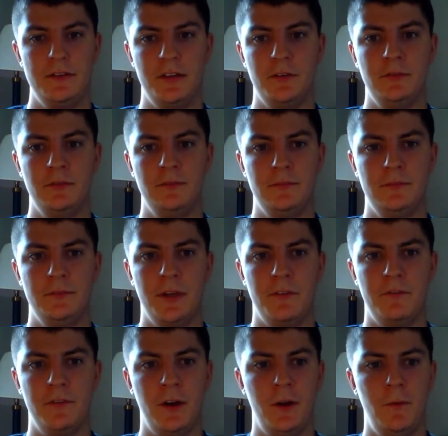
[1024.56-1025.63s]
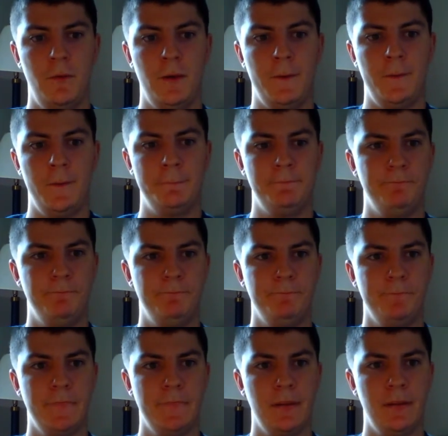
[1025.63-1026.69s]
done very well.
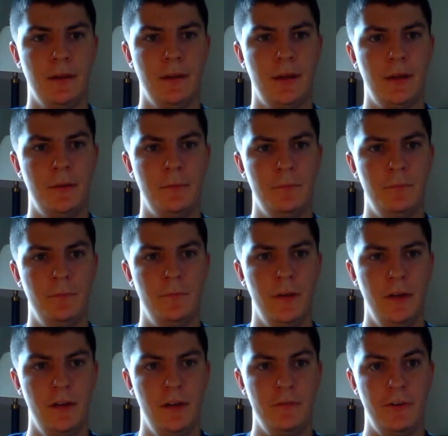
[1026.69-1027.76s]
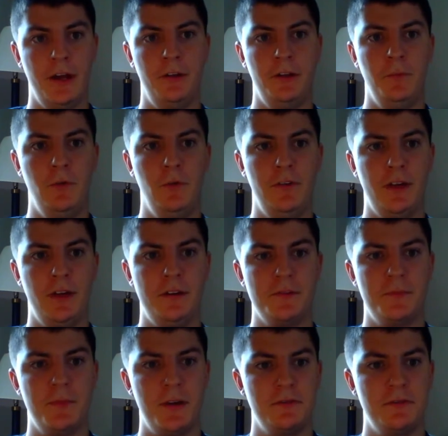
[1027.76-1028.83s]
And finally, moving on to
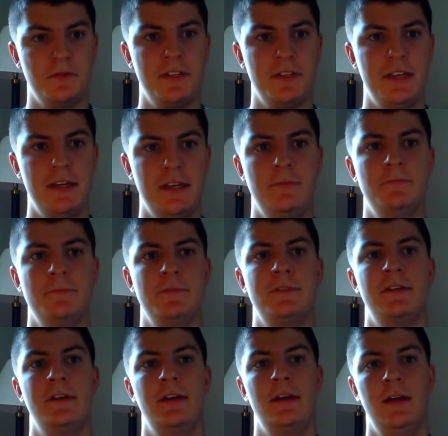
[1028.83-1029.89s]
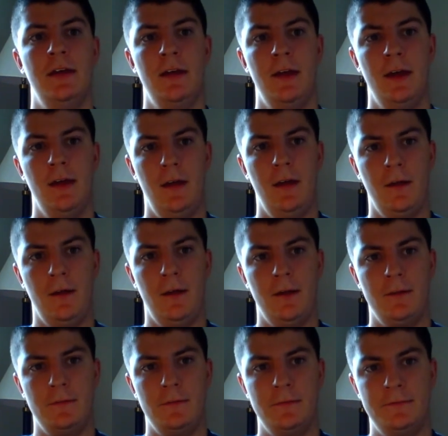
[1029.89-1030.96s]
special teams,
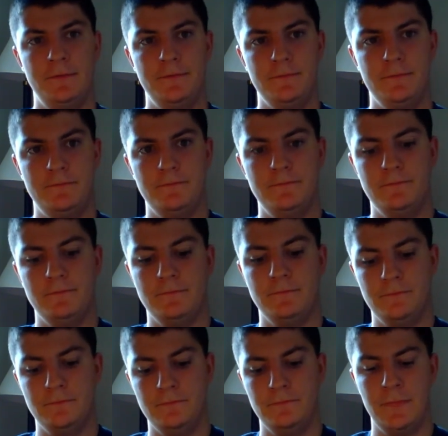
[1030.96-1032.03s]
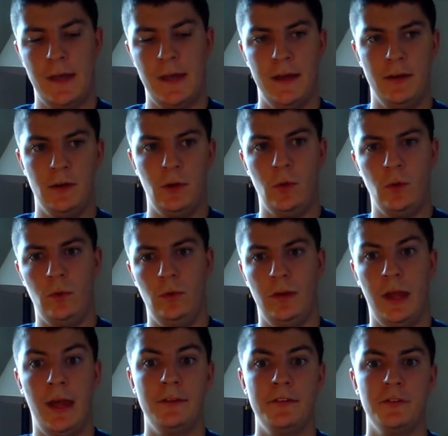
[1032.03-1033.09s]
not a whole
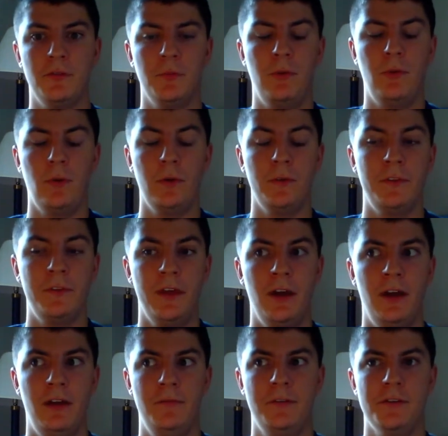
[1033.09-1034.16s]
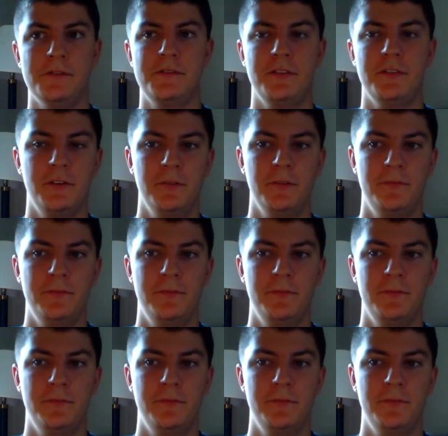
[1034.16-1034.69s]
lot to report there because